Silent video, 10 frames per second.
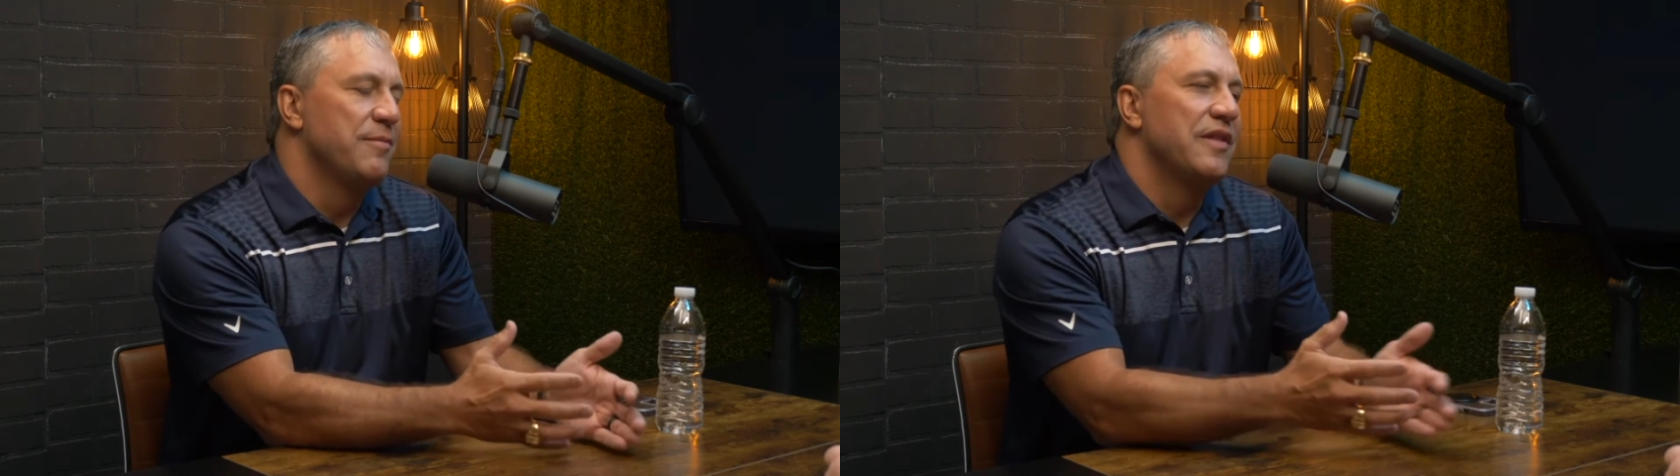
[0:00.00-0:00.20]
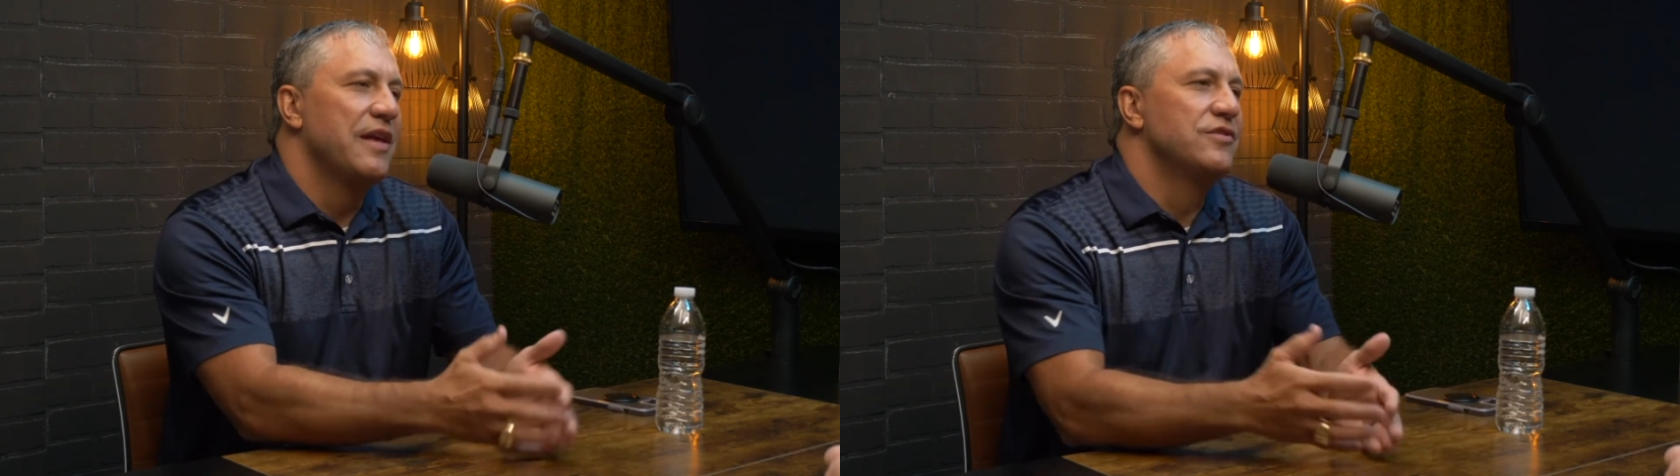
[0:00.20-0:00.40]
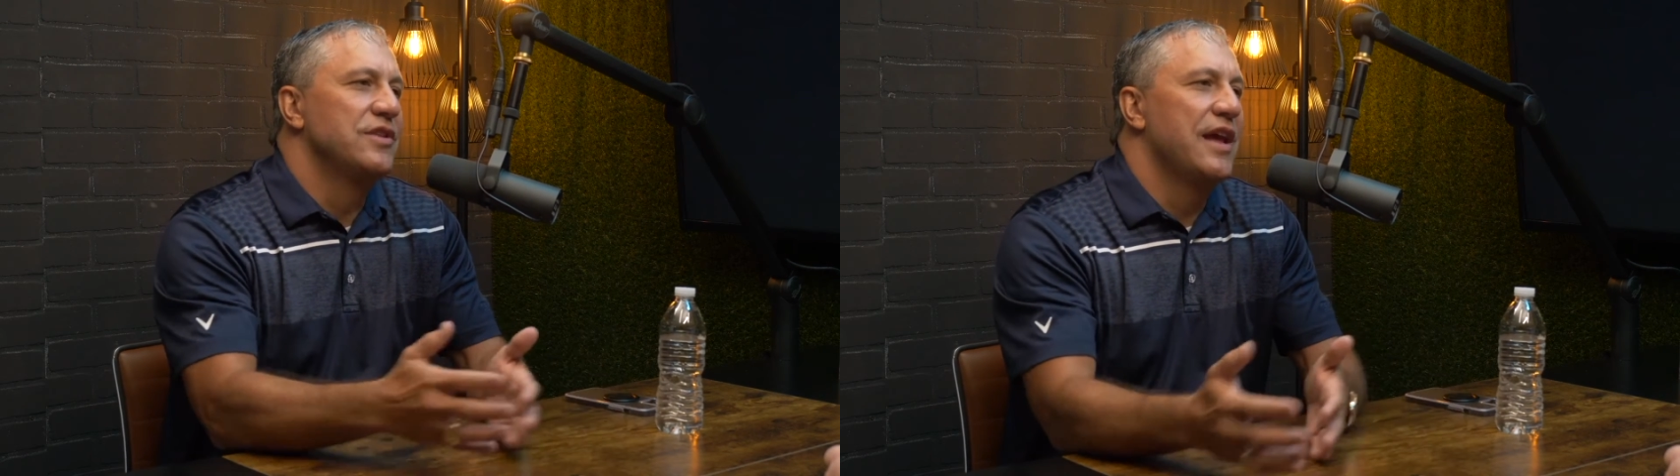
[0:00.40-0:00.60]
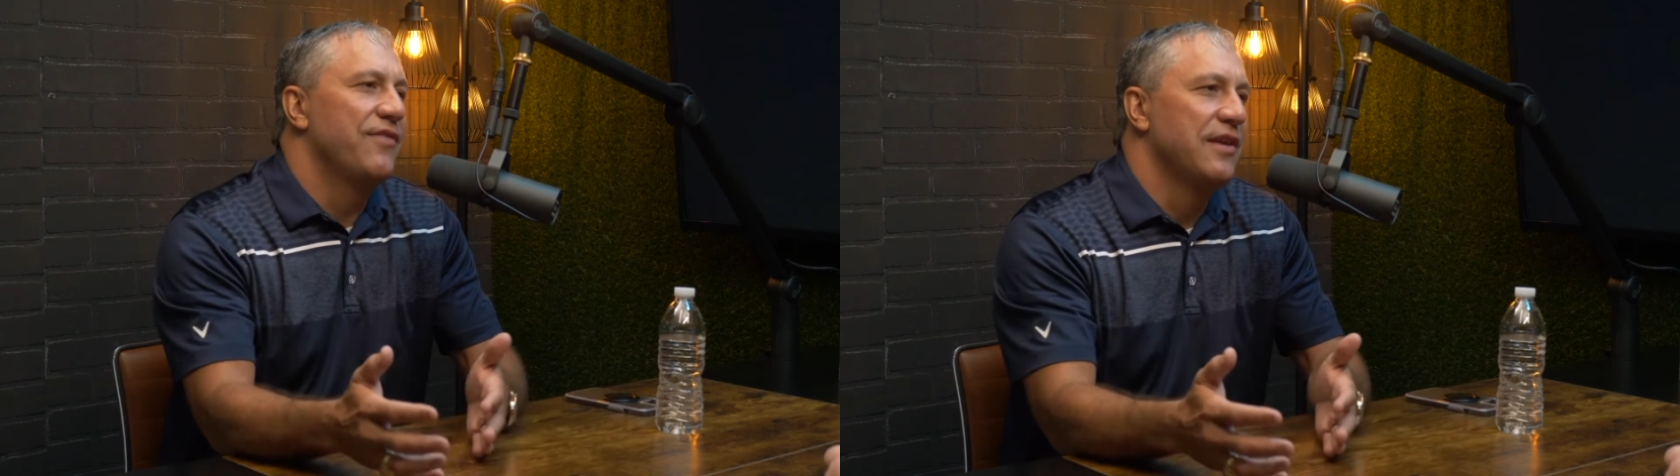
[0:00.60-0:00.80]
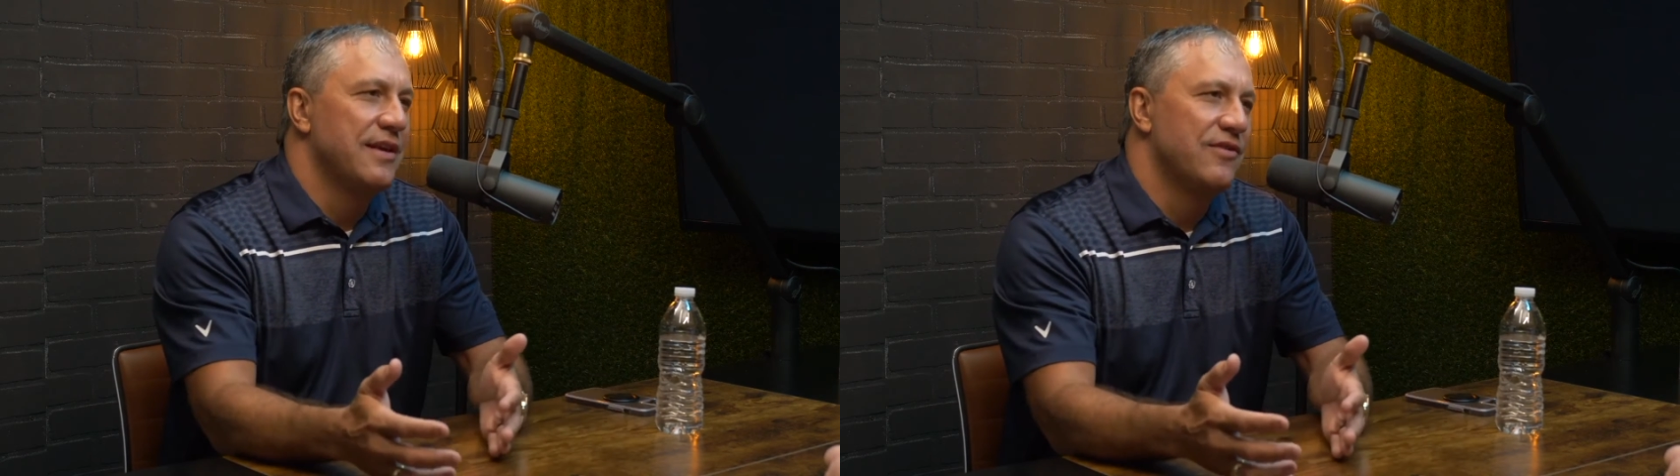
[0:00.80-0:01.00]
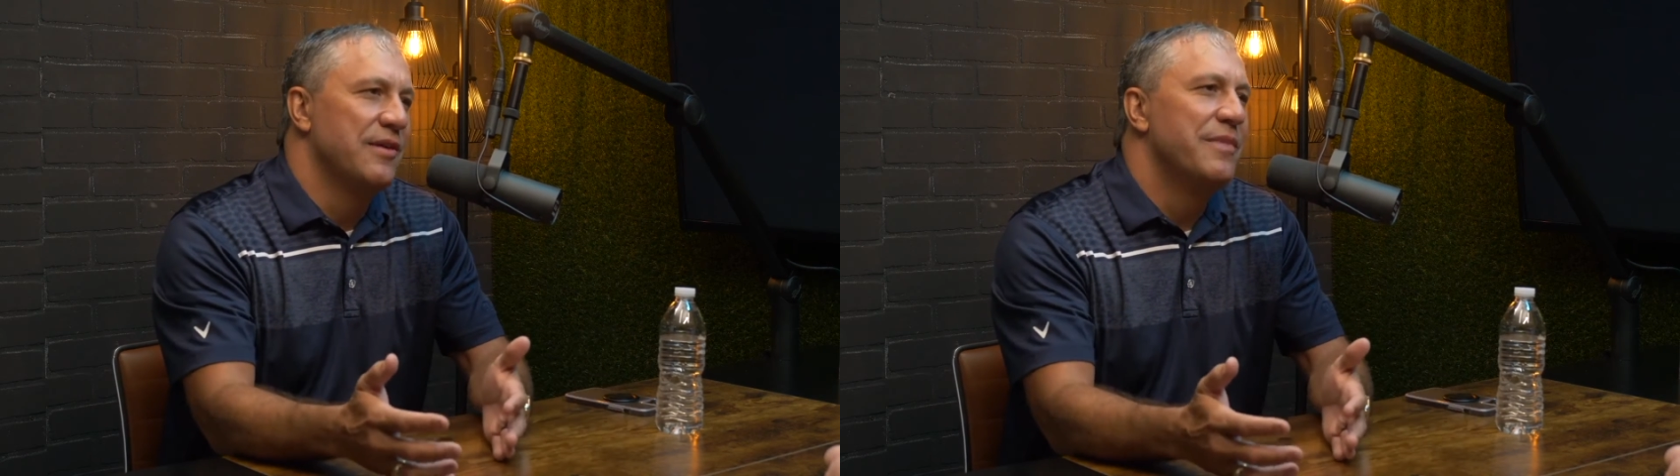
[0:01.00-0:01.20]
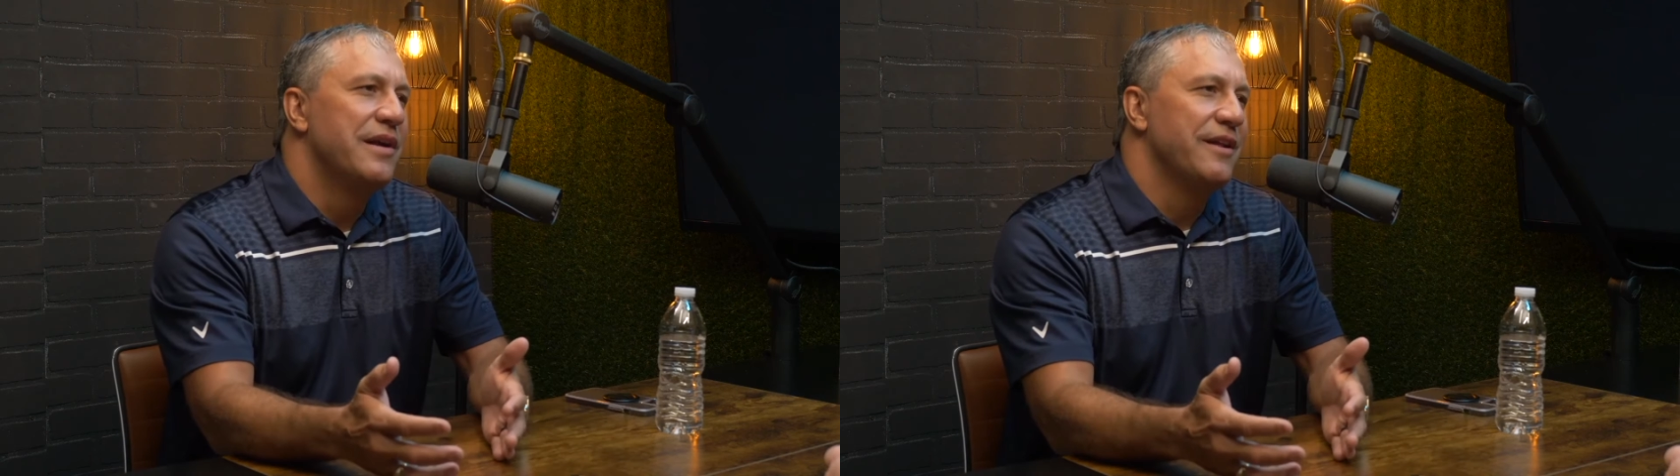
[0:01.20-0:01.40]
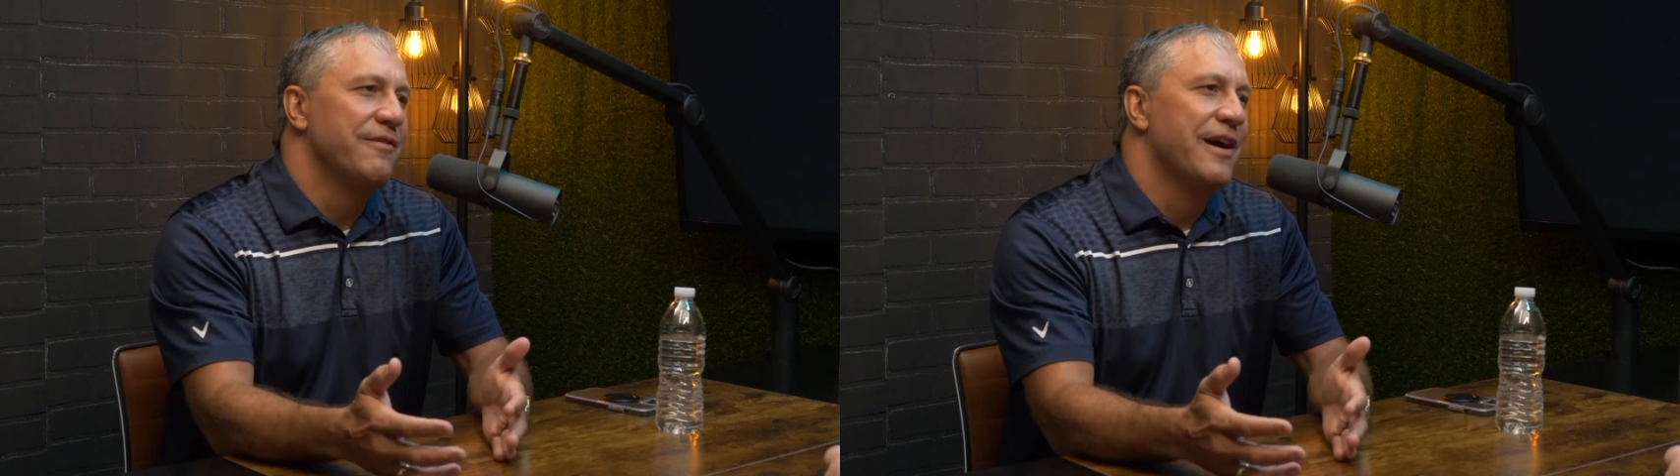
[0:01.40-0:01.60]
but they usually have to give up
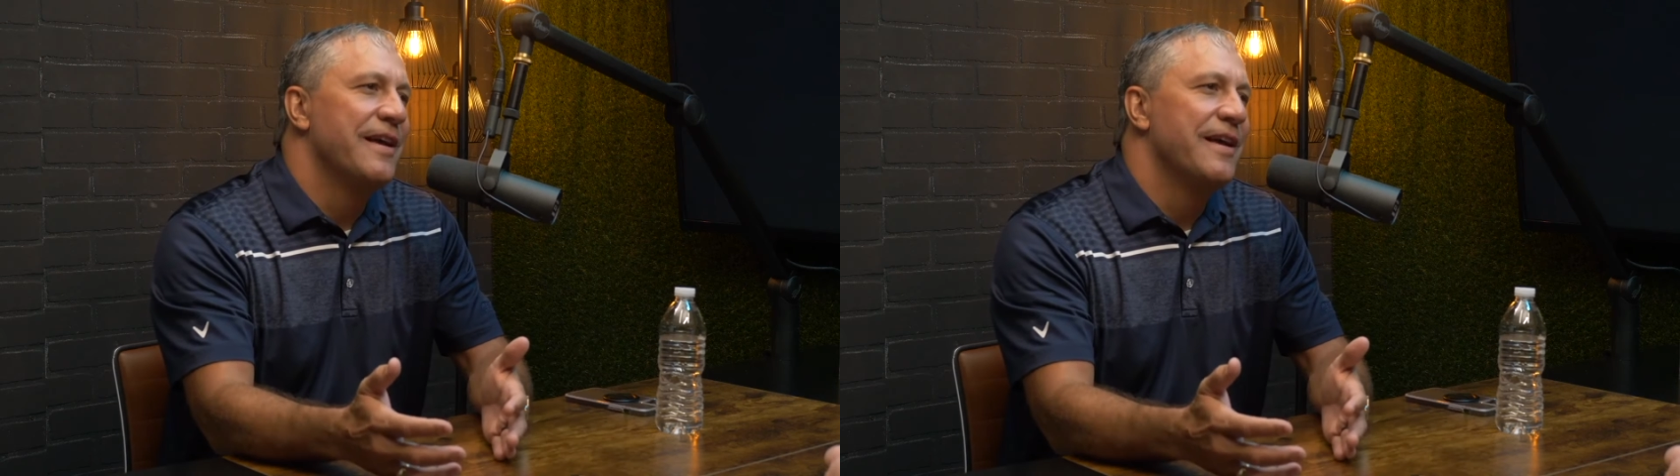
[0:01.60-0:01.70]
money, right?